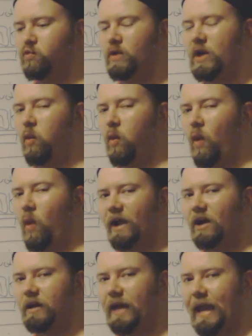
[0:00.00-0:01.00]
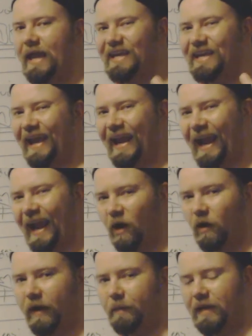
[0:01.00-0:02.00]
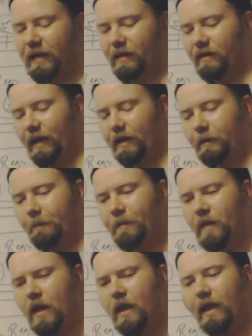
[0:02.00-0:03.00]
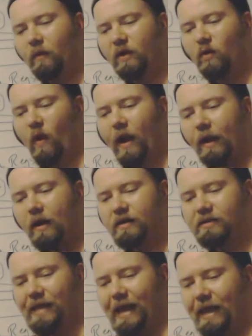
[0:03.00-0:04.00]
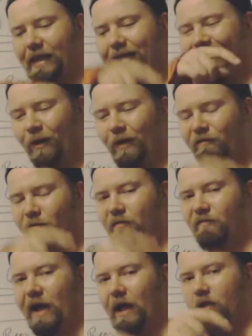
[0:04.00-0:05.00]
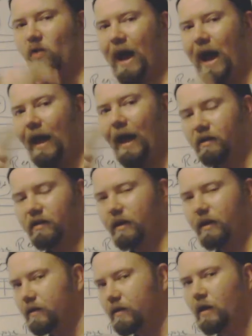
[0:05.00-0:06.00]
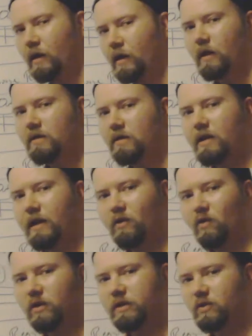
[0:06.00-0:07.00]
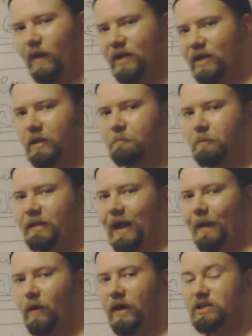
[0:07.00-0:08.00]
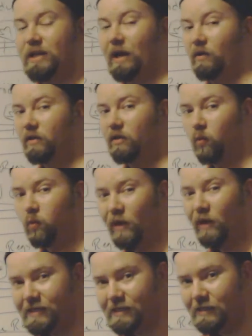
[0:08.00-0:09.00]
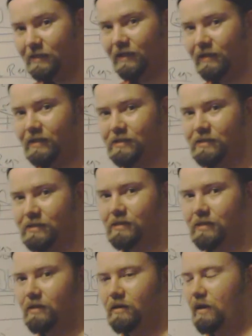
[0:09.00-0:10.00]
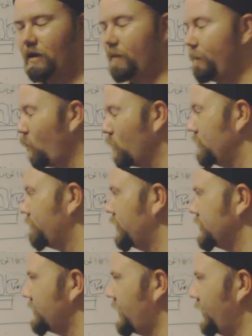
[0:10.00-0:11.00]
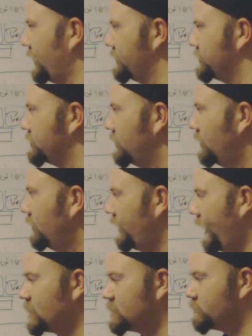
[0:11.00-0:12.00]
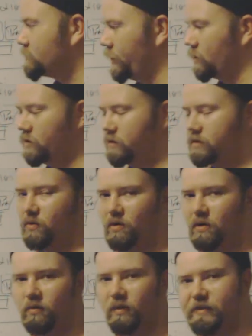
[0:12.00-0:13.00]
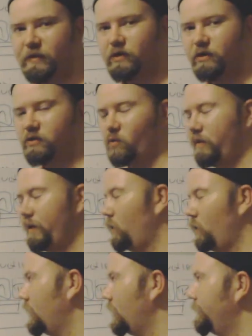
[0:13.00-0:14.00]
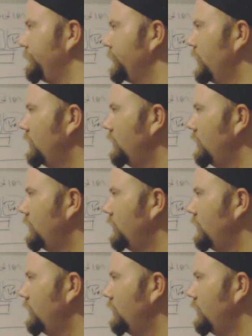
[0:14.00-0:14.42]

required a carry, meaning that it requires a carry from a value higher than it in order to actually complete the operation. Now, the reason that this is important for us as exploiters or researchers, where the hell we are,